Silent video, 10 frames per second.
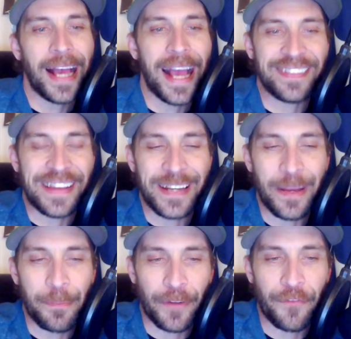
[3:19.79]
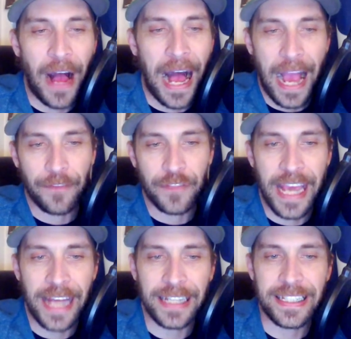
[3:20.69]
And then number 5,
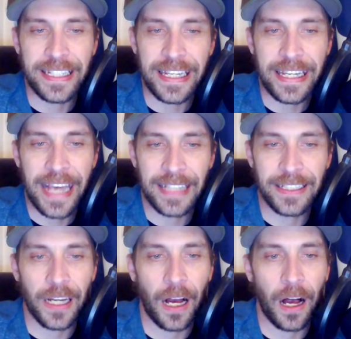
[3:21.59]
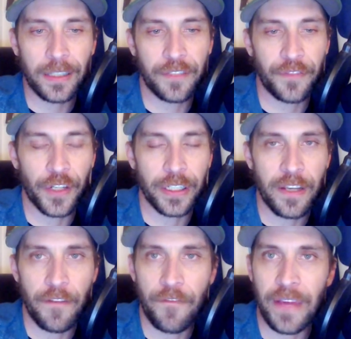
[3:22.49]
Tennessee heads to Oxford
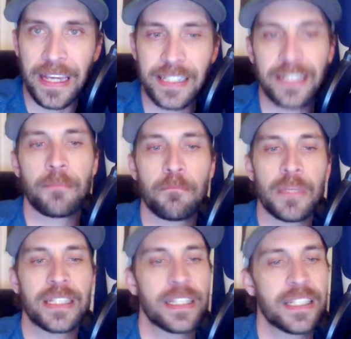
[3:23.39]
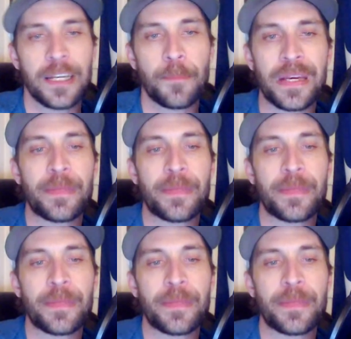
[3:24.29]
to face Mississippi.